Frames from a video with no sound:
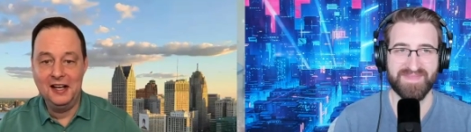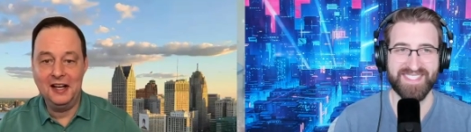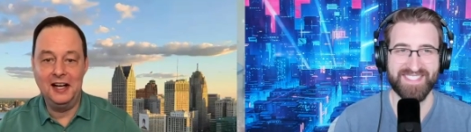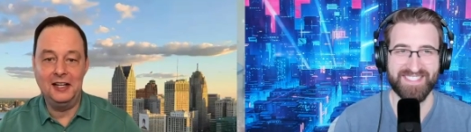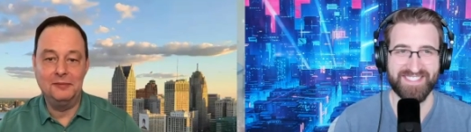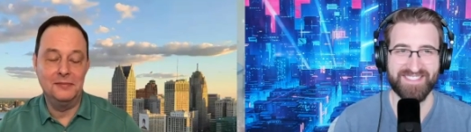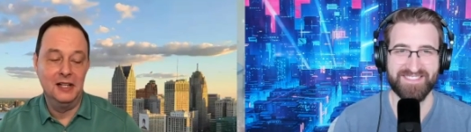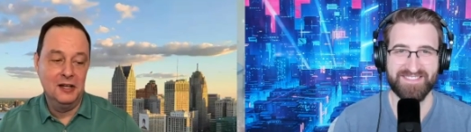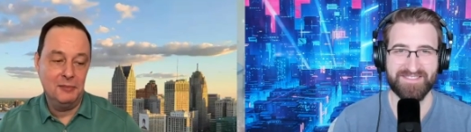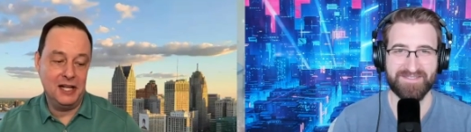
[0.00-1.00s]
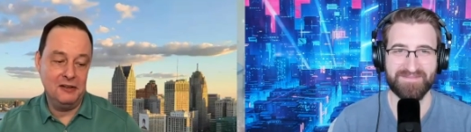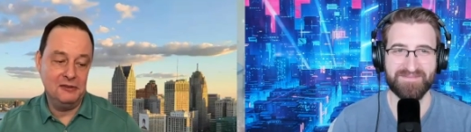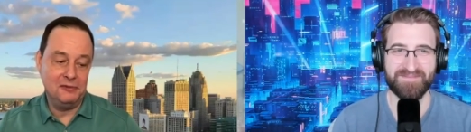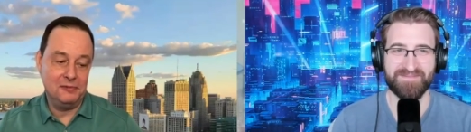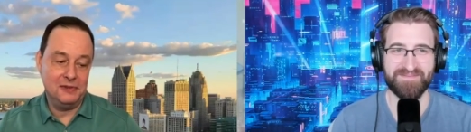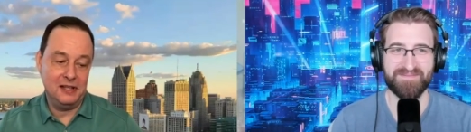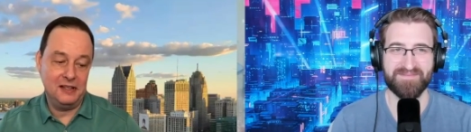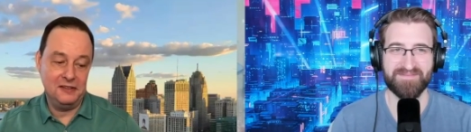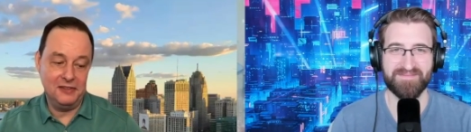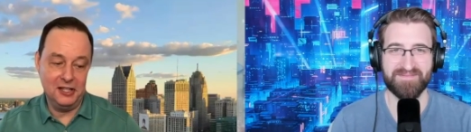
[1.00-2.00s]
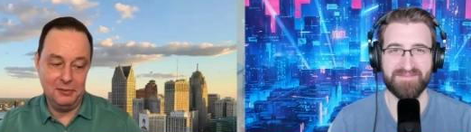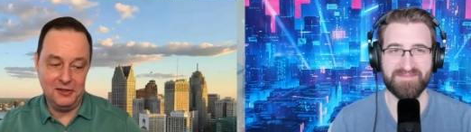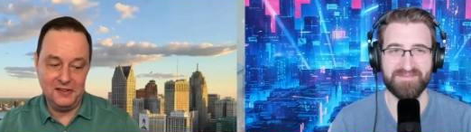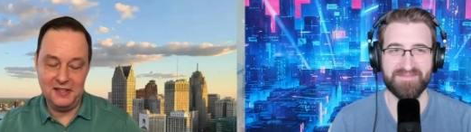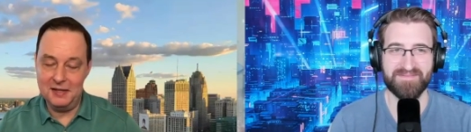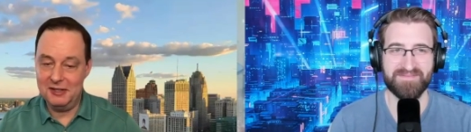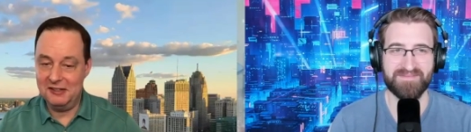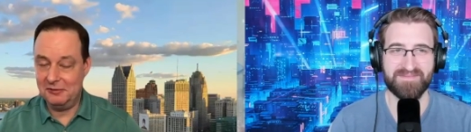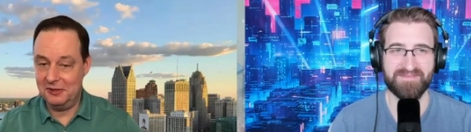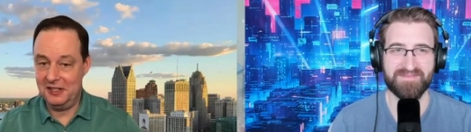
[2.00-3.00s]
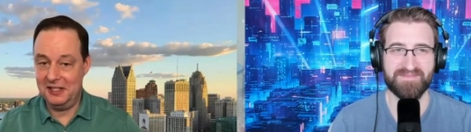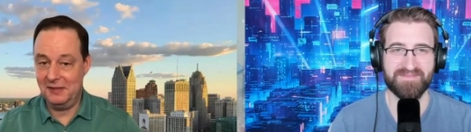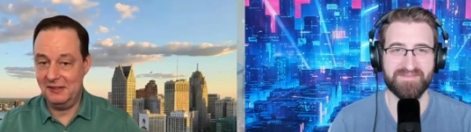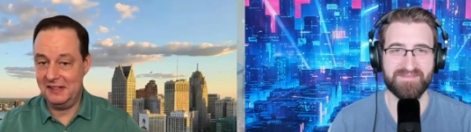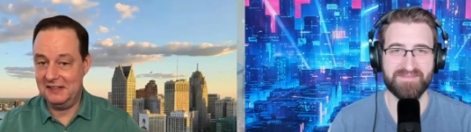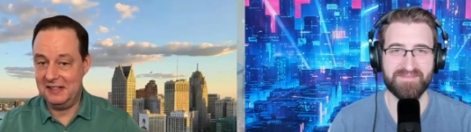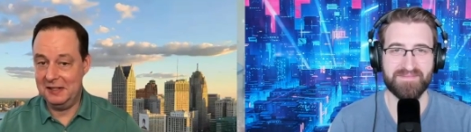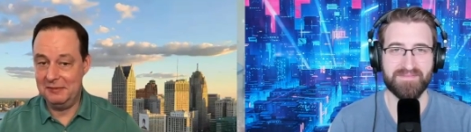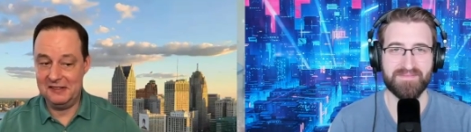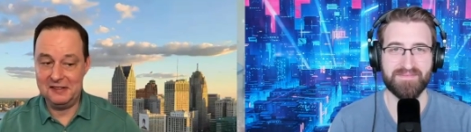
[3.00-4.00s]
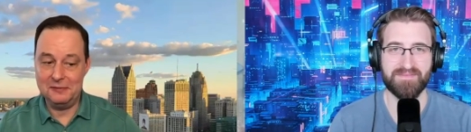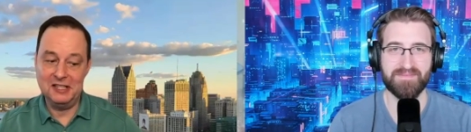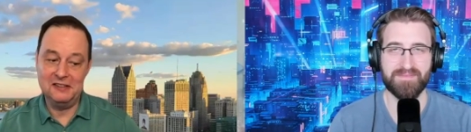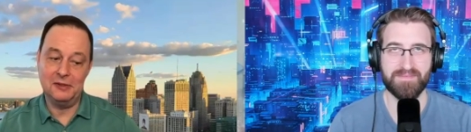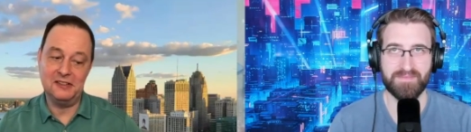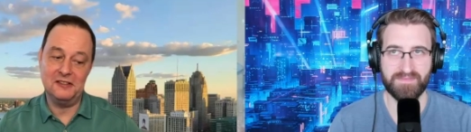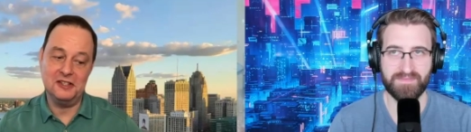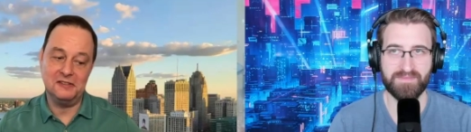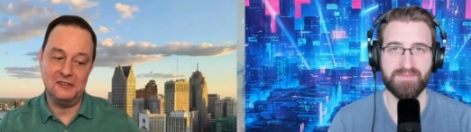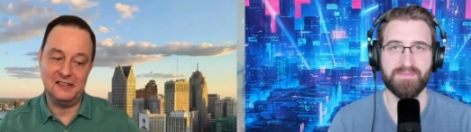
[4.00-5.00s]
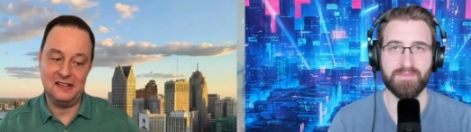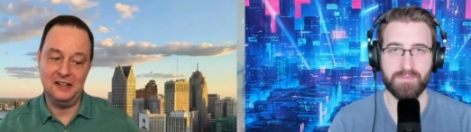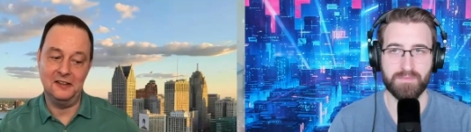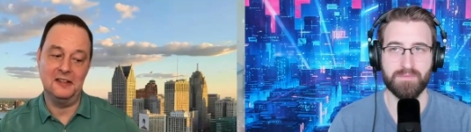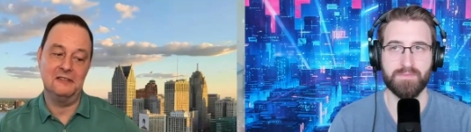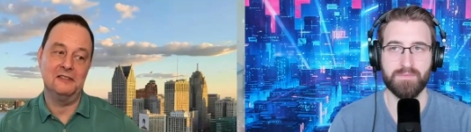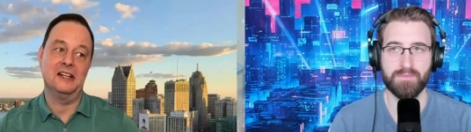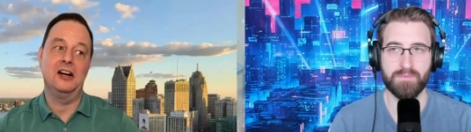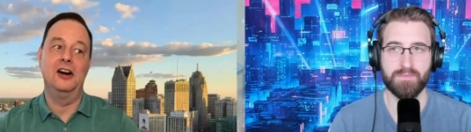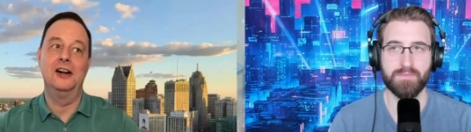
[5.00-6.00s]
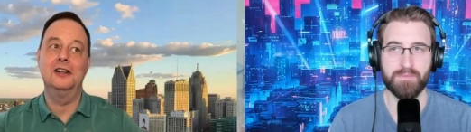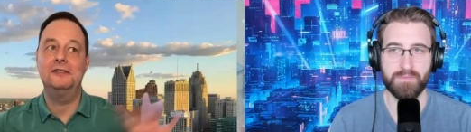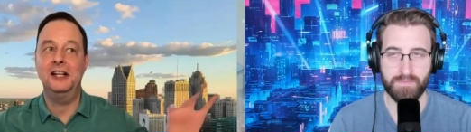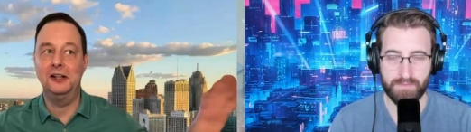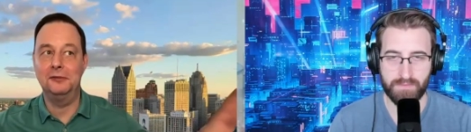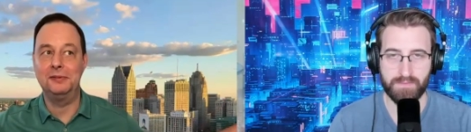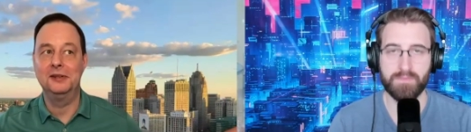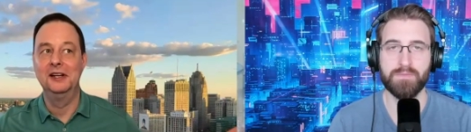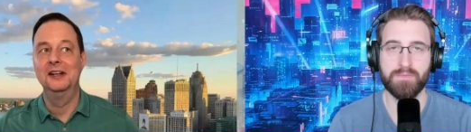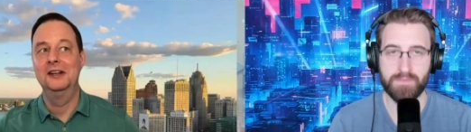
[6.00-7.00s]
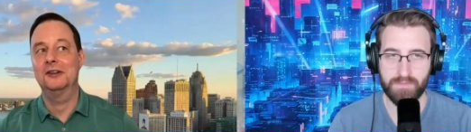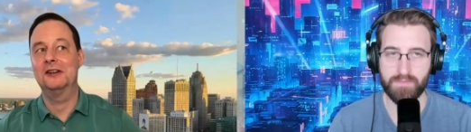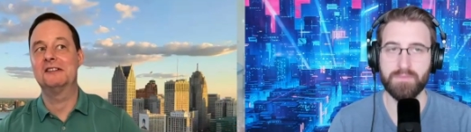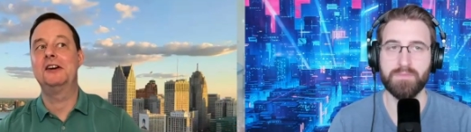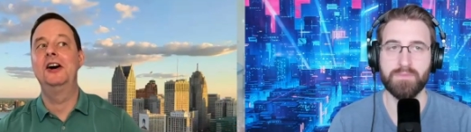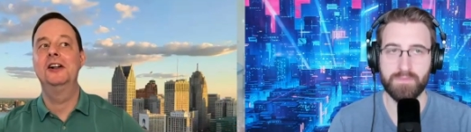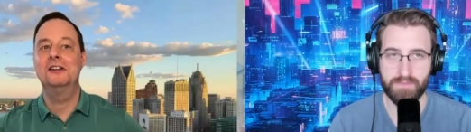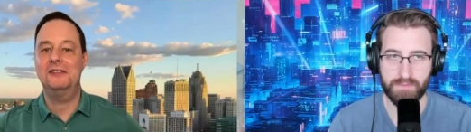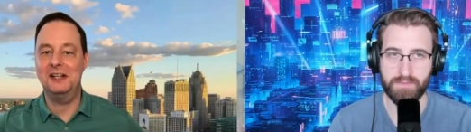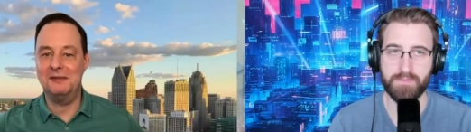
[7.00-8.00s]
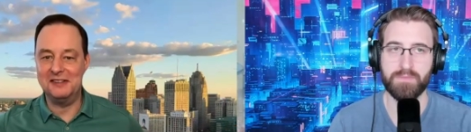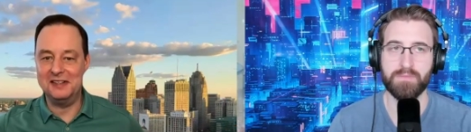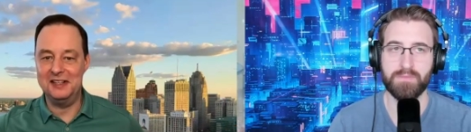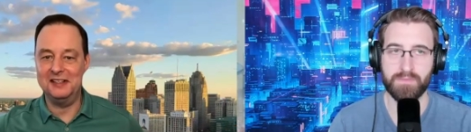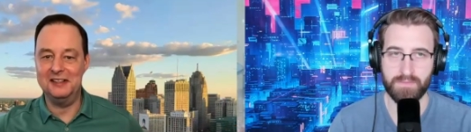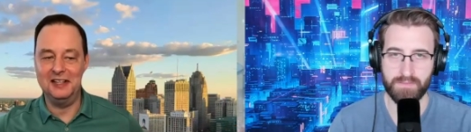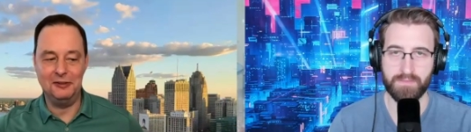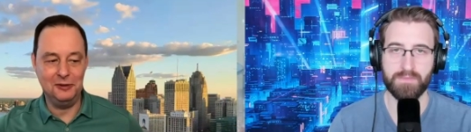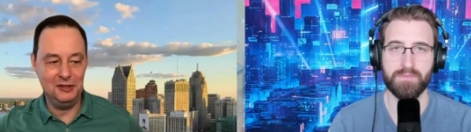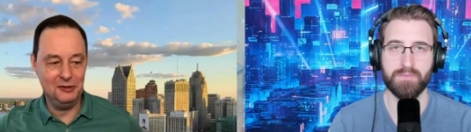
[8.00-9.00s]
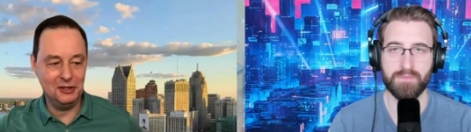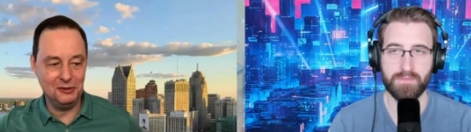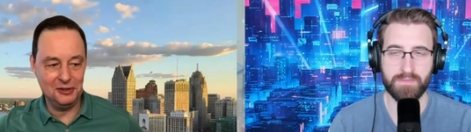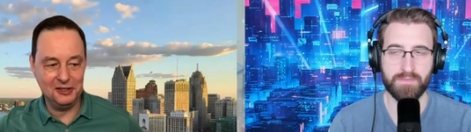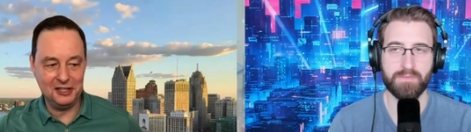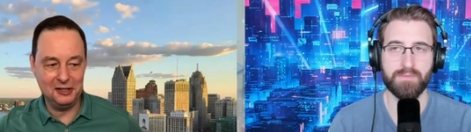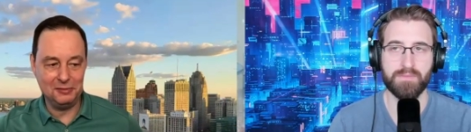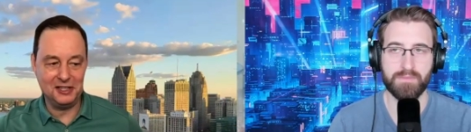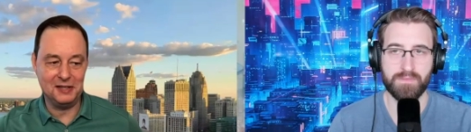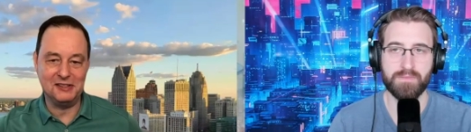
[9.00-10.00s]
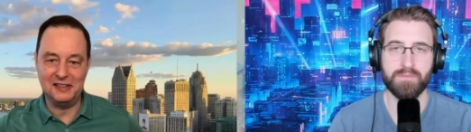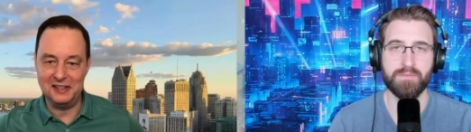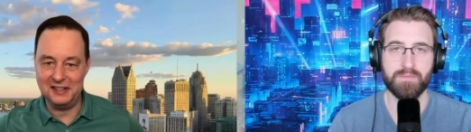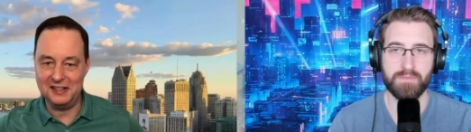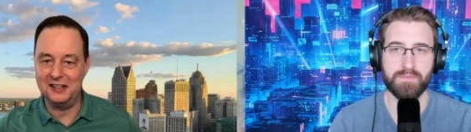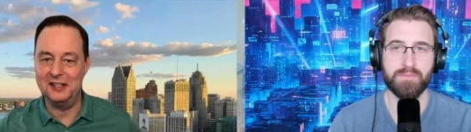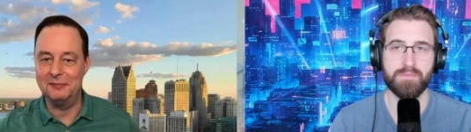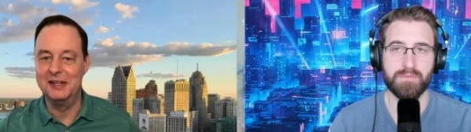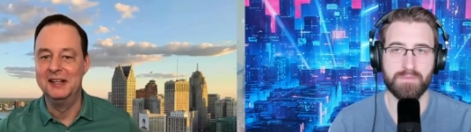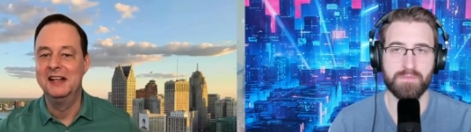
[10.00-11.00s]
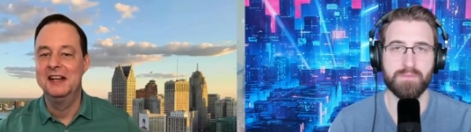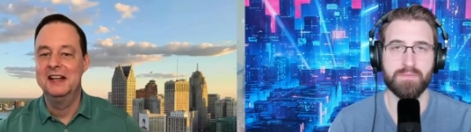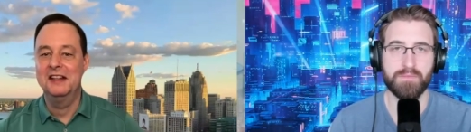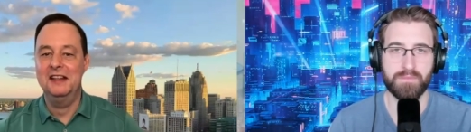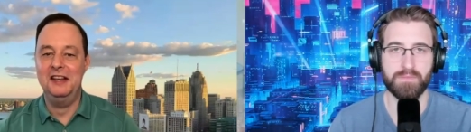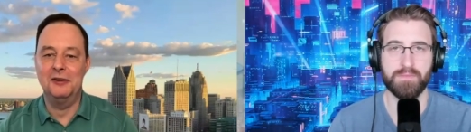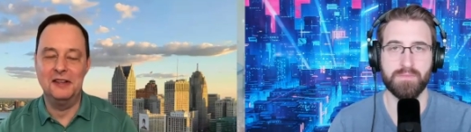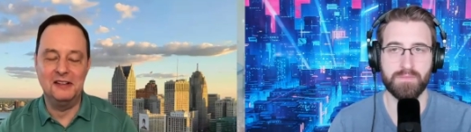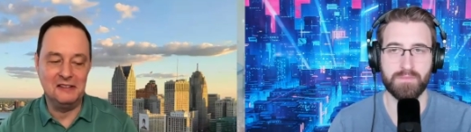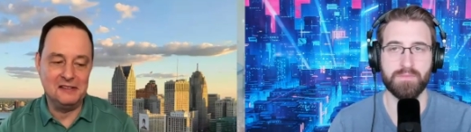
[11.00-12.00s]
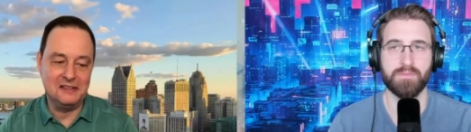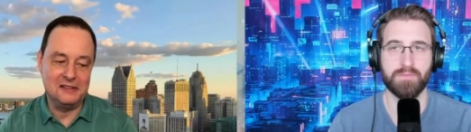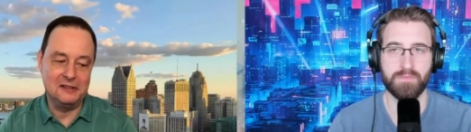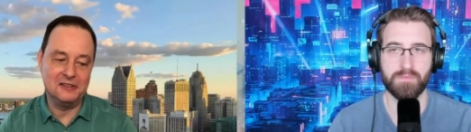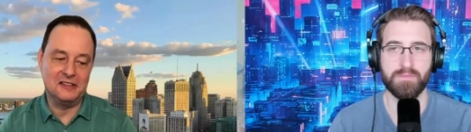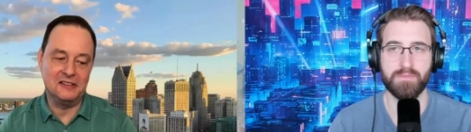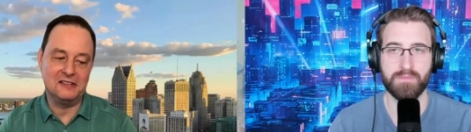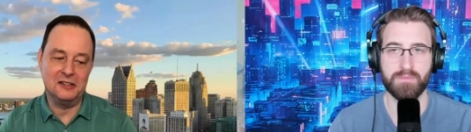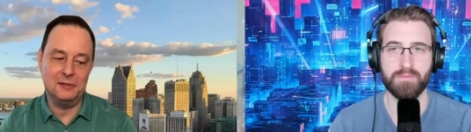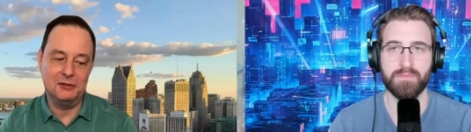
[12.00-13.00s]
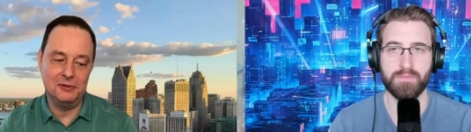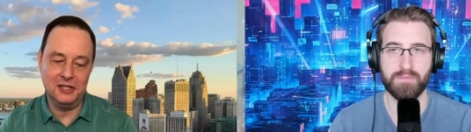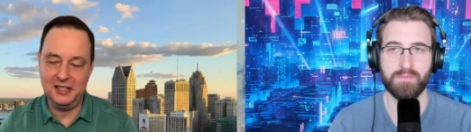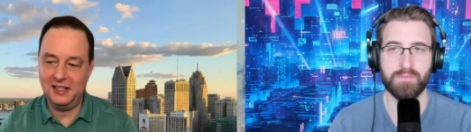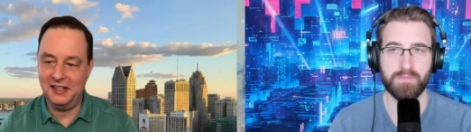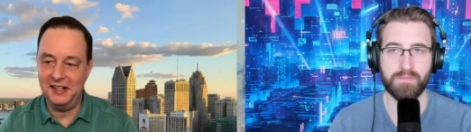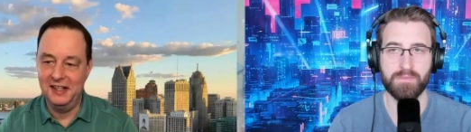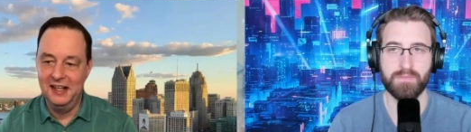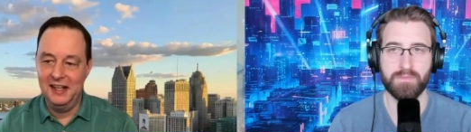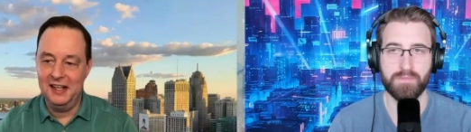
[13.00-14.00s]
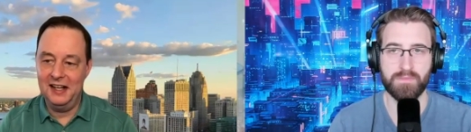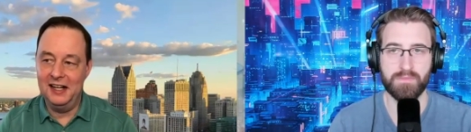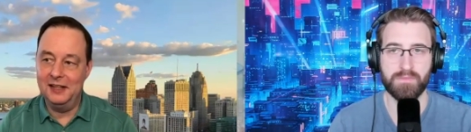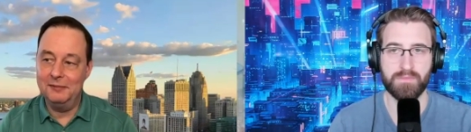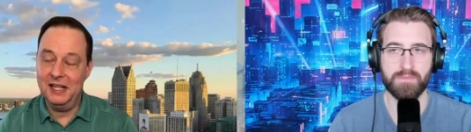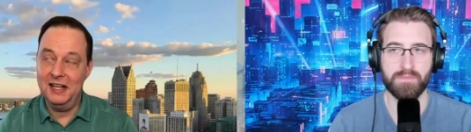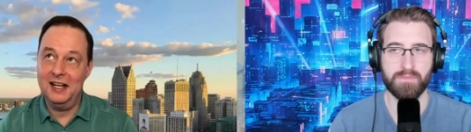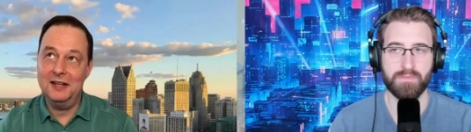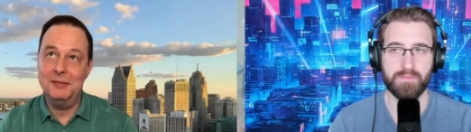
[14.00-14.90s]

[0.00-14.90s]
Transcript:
Speaker 1: Um, but I was a developer at the time and I was working on Amazon's help system. And this wasn't just for seller. This was like all of help mm-hmm. across all of Amazon. Like when you go click help at amazon.com, you know, this is the service that's going to be running it. Um, and I